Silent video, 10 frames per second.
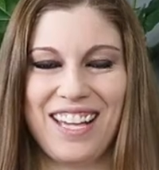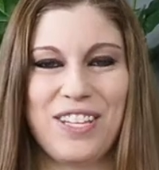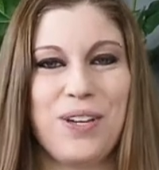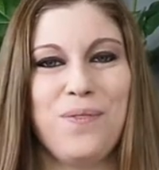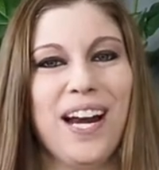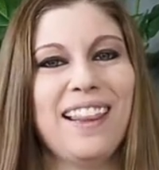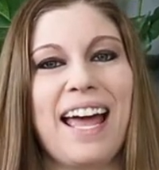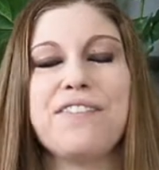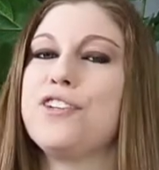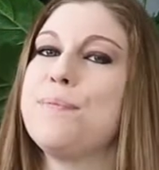So you want to
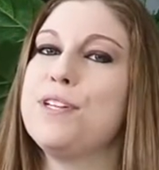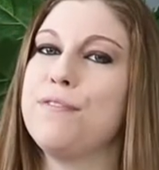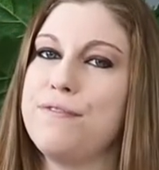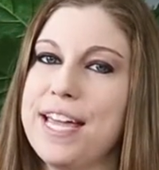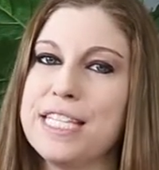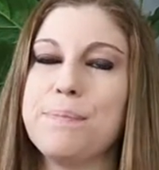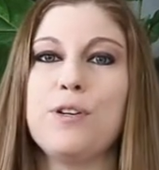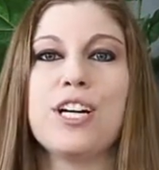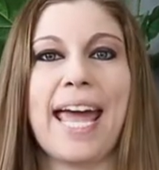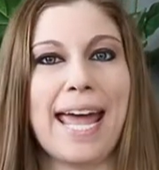live stream to
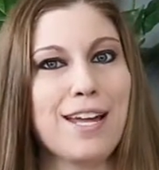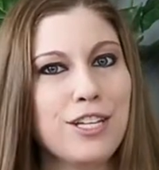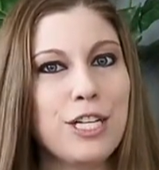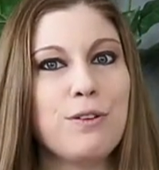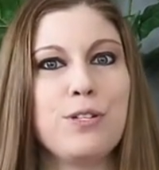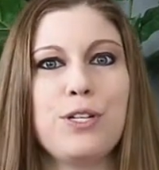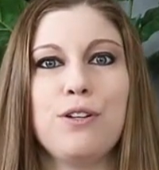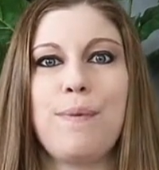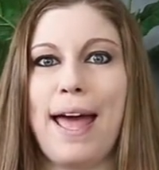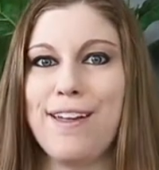Facebook and
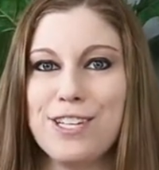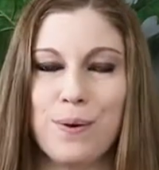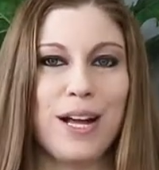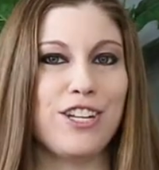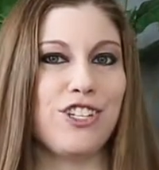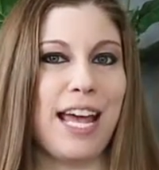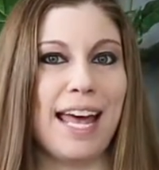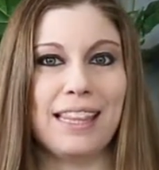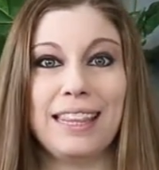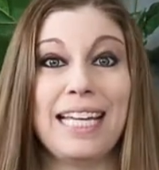YouTube and Twitch
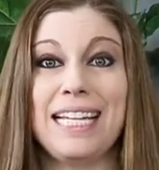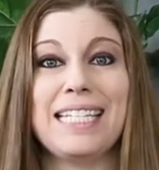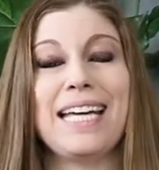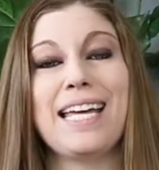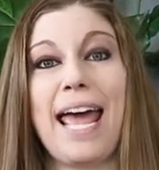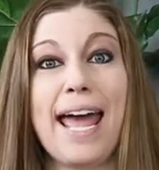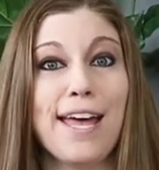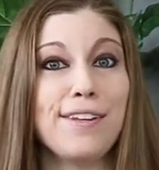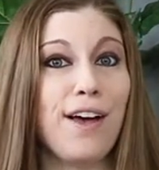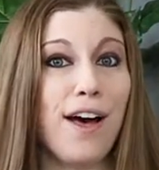and LinkedIn
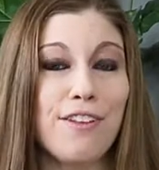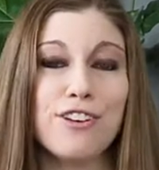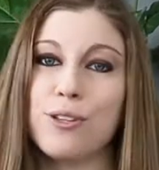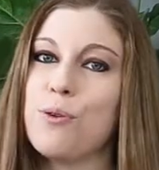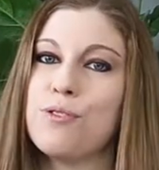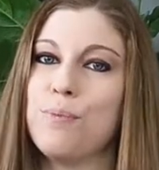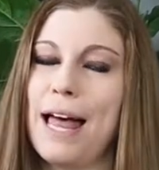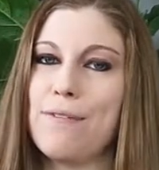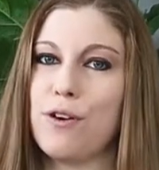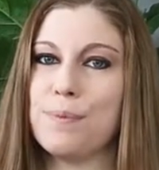and other social
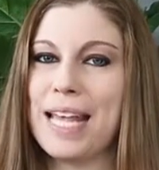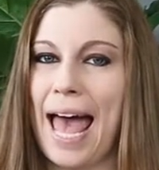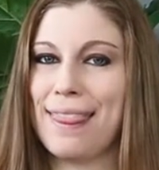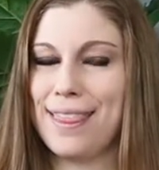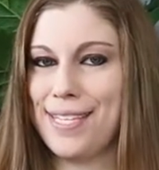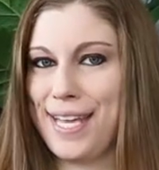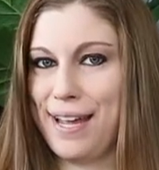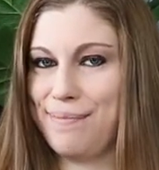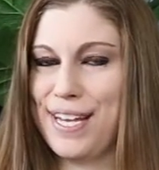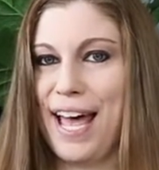platforms at the
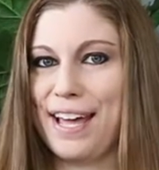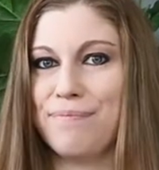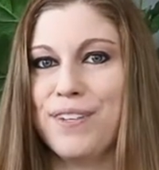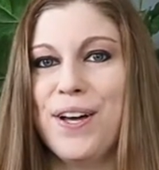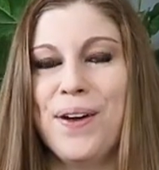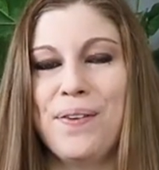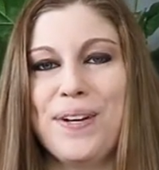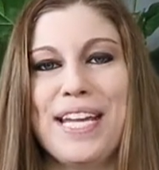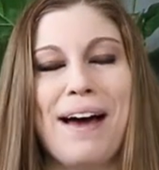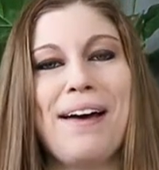same time.
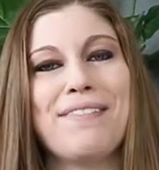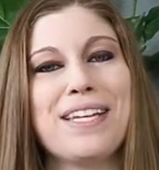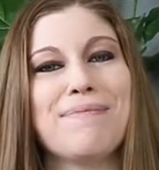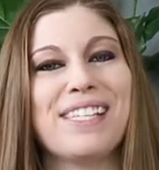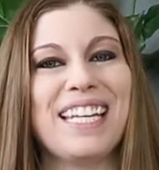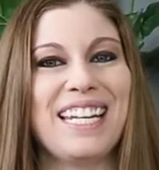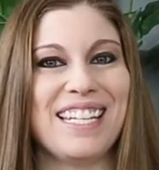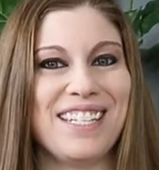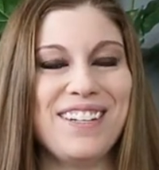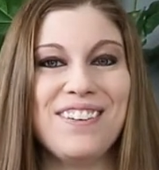We now have the ability
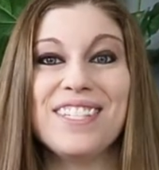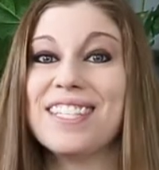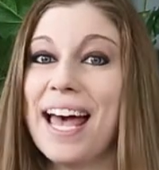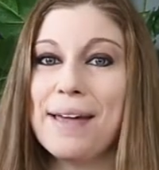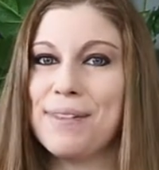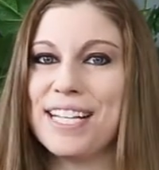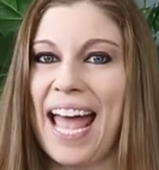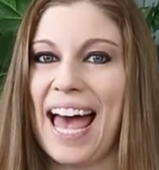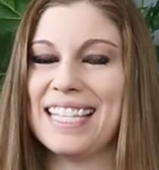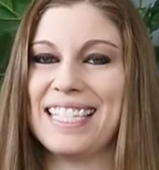to do
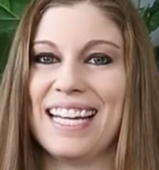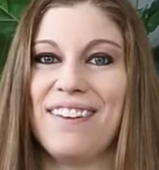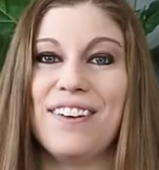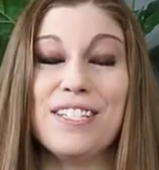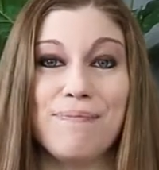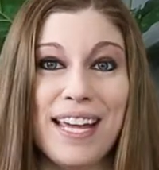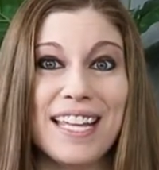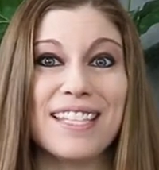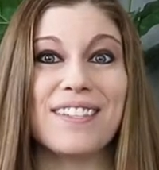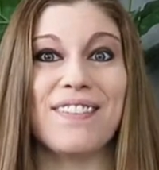simulcasting, which
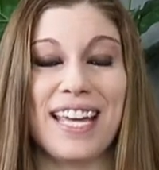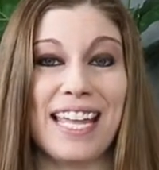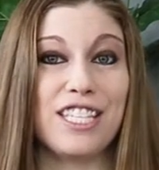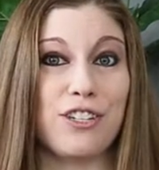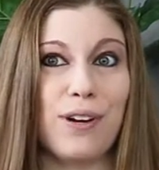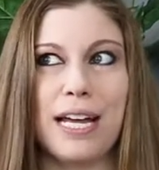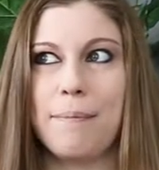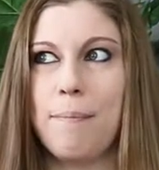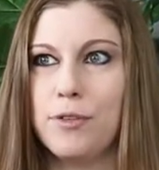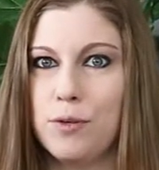means we can
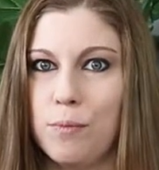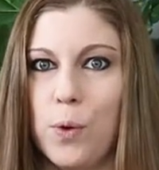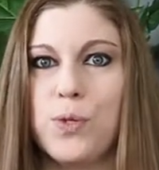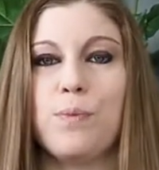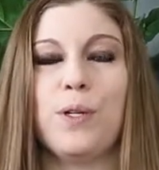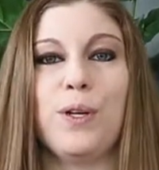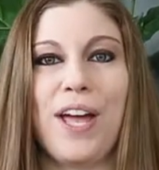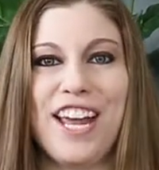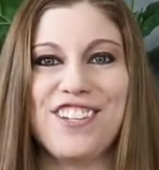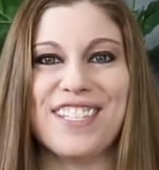stream to multiple
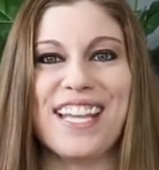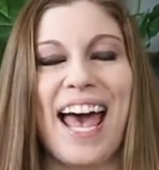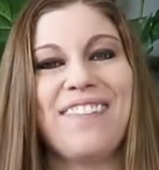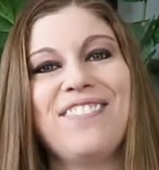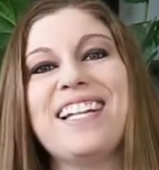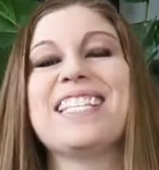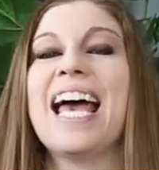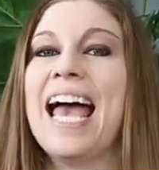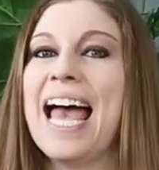locations at once.